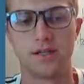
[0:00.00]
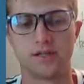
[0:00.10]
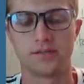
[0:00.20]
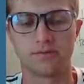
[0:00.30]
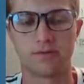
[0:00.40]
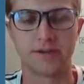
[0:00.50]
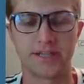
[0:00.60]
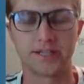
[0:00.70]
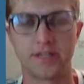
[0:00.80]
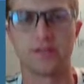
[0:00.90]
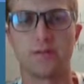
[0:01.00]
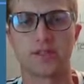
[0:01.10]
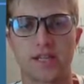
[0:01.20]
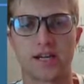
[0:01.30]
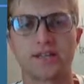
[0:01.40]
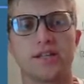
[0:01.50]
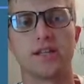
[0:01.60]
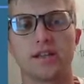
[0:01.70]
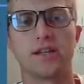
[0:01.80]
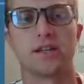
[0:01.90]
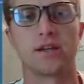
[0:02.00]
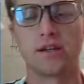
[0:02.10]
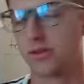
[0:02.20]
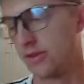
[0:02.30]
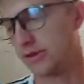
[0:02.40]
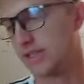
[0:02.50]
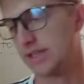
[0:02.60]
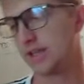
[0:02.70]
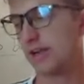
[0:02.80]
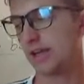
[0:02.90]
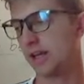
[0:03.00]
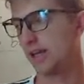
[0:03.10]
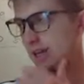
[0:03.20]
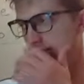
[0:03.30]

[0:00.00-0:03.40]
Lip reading: don't worry, you won't catch anything through the TV.